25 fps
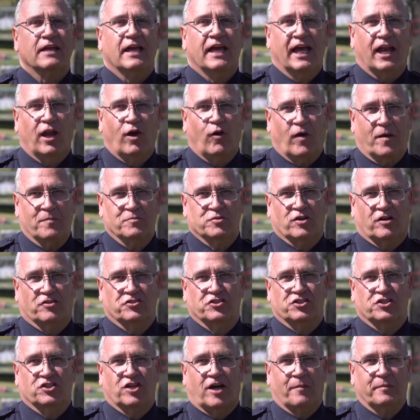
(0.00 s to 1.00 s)
Hello, I'm
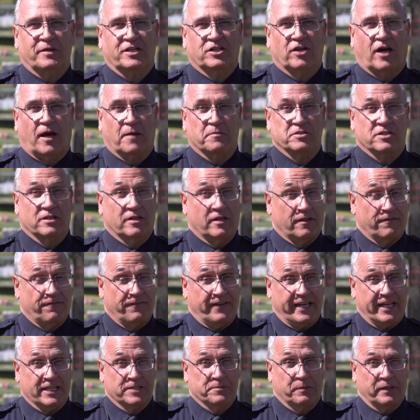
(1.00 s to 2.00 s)
Sergeant Tommy Thompson of the
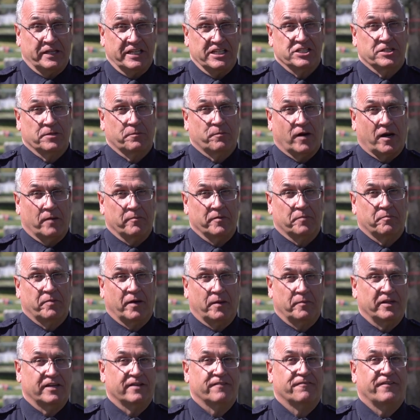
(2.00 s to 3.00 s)
Phoenix Police Department
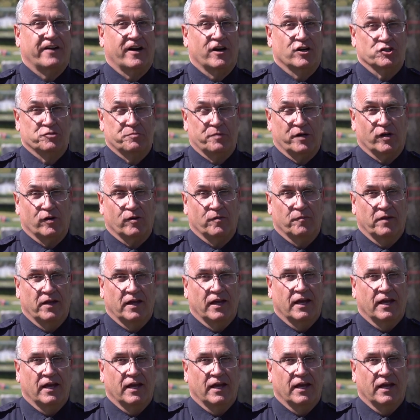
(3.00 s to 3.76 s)
Public Affairs Bureau.